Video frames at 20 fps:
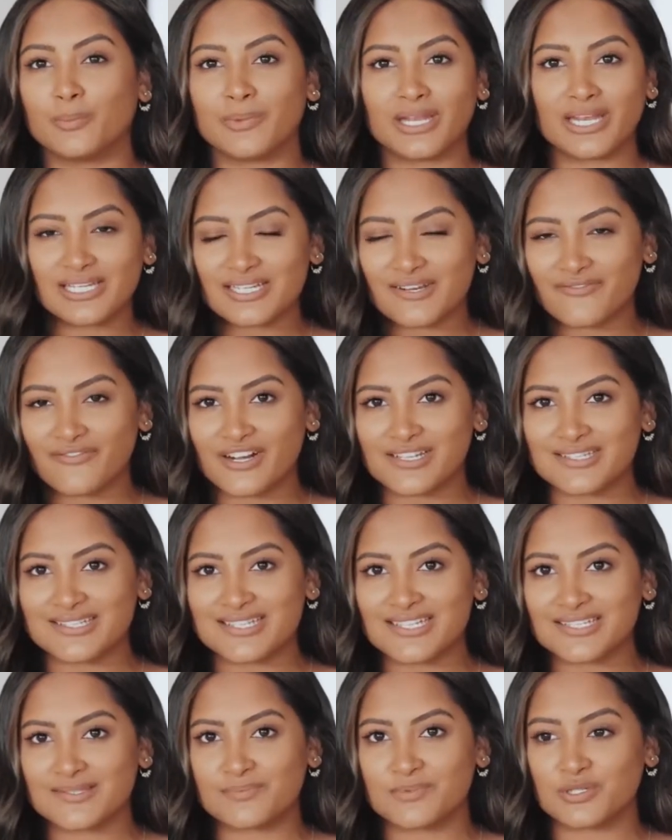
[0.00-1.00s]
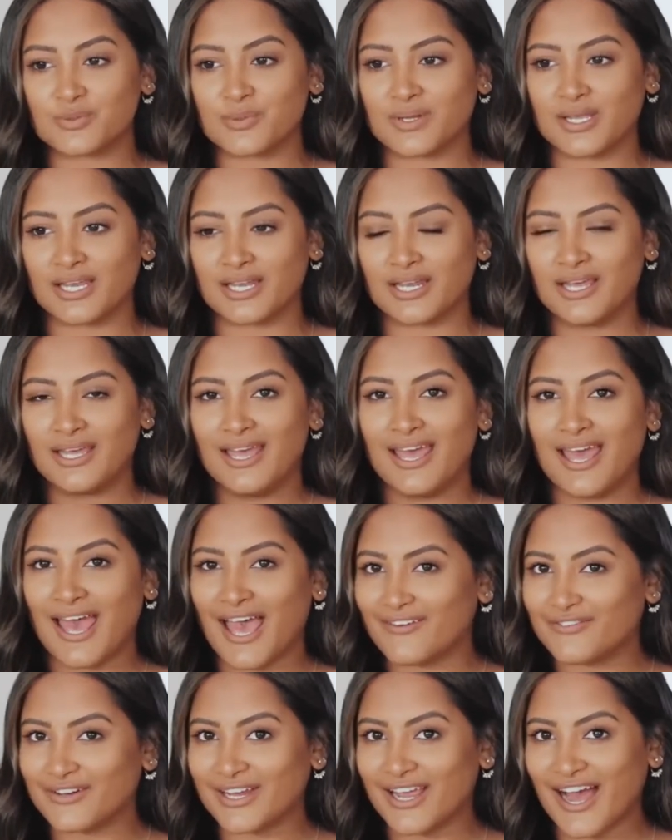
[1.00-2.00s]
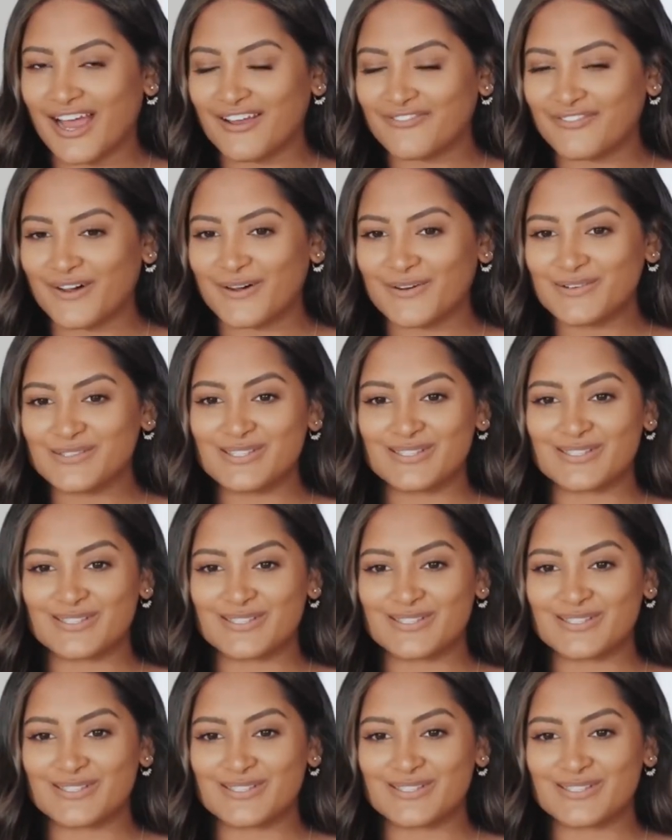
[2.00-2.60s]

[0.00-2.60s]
many differences between every iPhone.